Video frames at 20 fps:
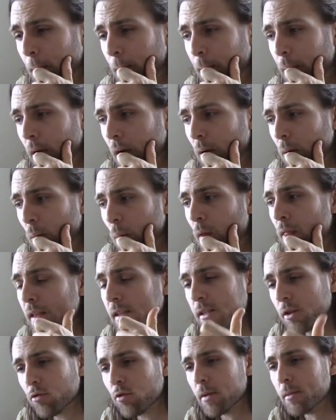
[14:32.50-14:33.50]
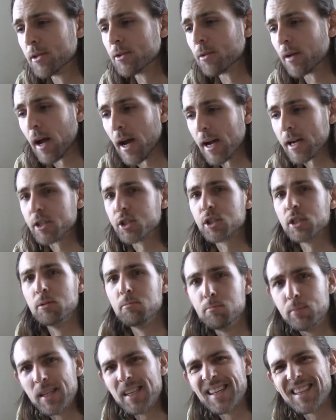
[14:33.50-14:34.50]
but when these agreements were actually
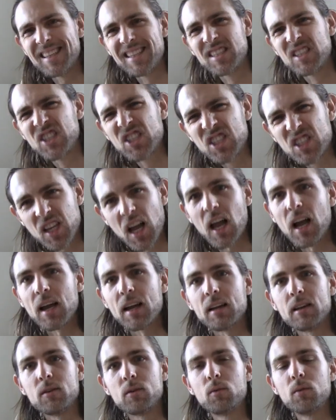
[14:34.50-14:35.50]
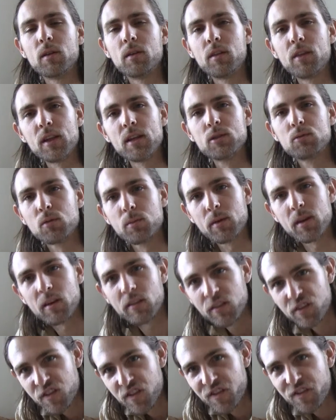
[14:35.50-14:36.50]
being signed, when things were
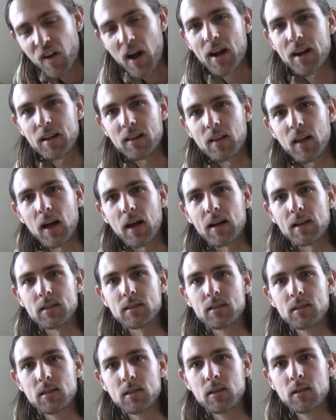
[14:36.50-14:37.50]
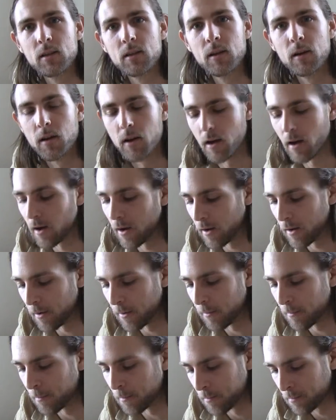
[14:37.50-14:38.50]
being finalized,
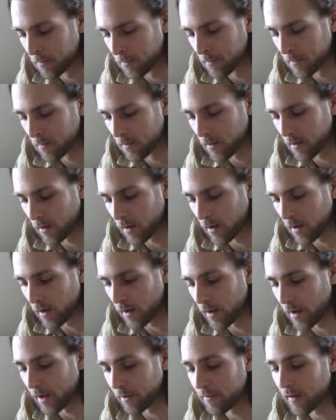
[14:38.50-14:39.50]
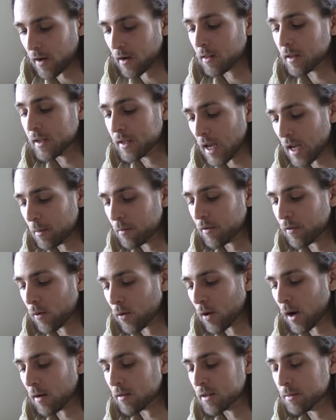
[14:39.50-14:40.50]
um, uh, and I found out the day
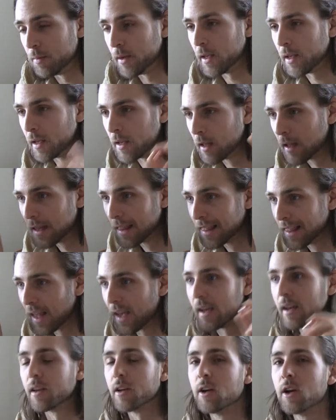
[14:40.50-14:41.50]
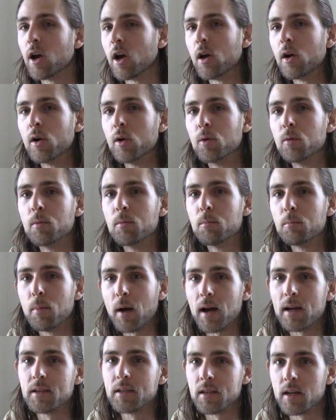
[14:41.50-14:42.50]
before I was being let go
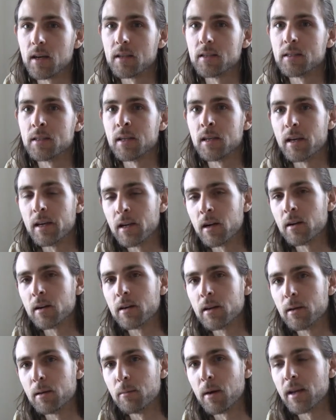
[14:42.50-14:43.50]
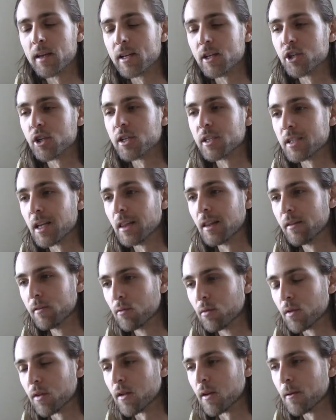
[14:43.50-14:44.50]
by Tanasi in, in my kitchen because I
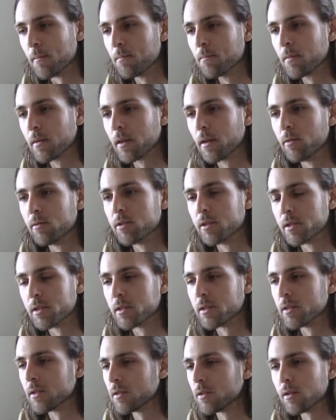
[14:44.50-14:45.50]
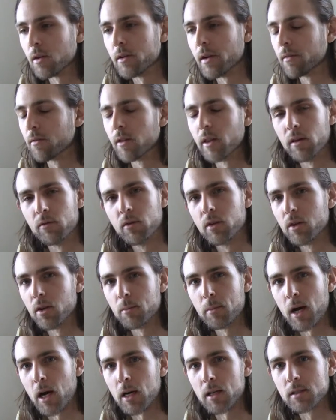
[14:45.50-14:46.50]
lived with him, which is don't ever live with your
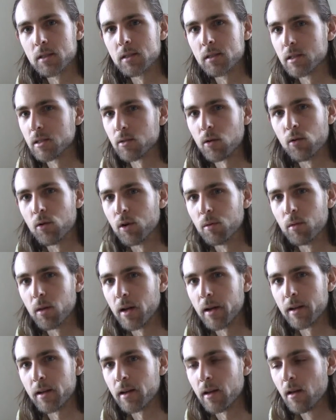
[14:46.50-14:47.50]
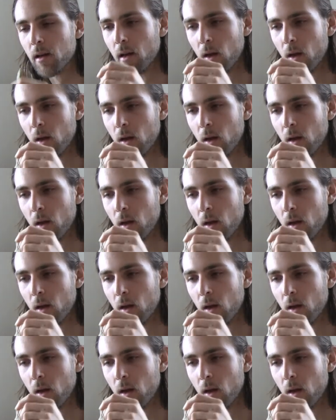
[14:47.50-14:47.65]
boss. It's a horrible idea.